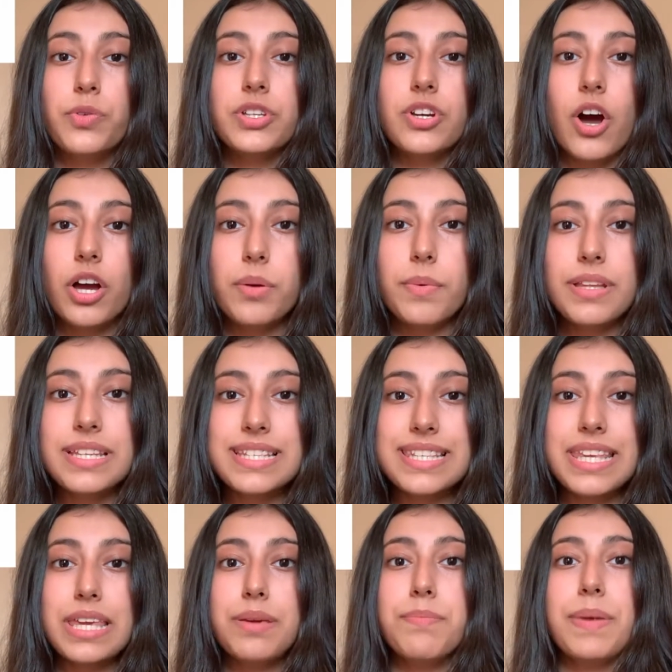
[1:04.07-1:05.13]
we talk about the
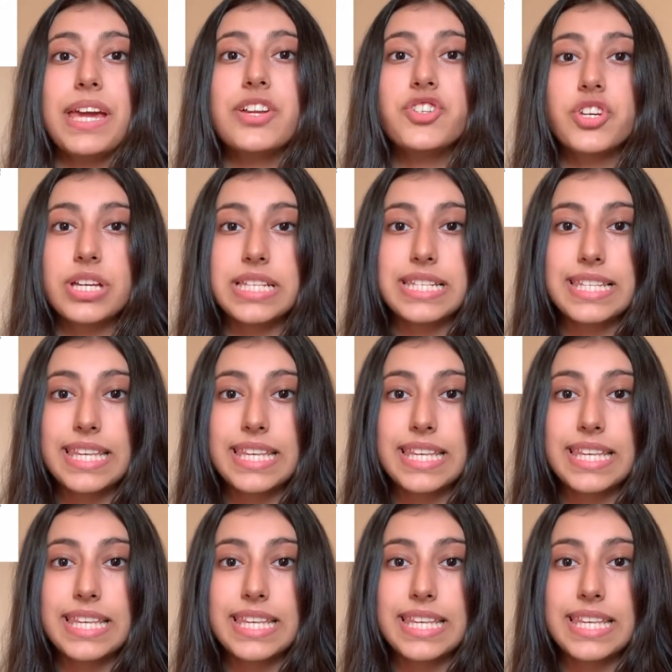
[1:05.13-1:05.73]
C major